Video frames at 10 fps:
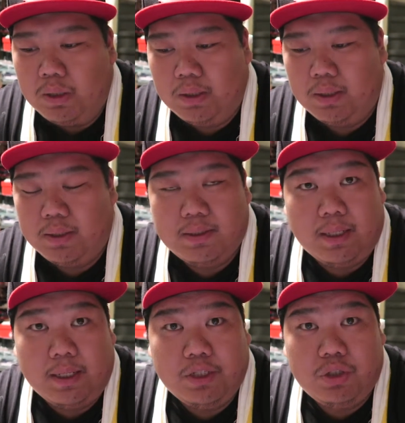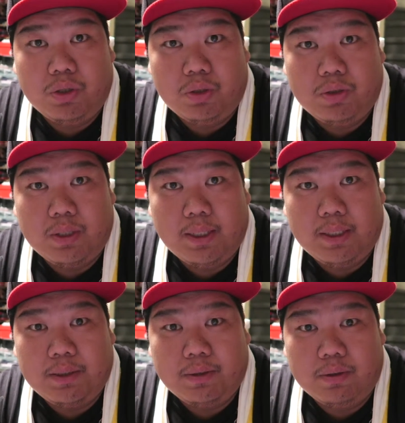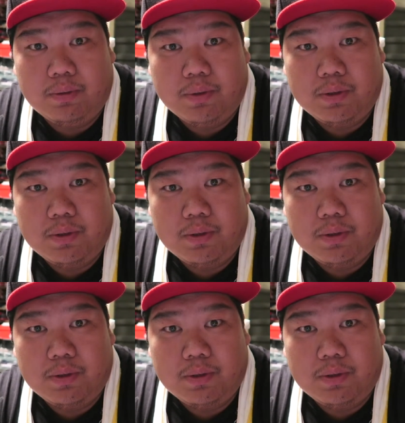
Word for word: Uh, it's a late show today, so we're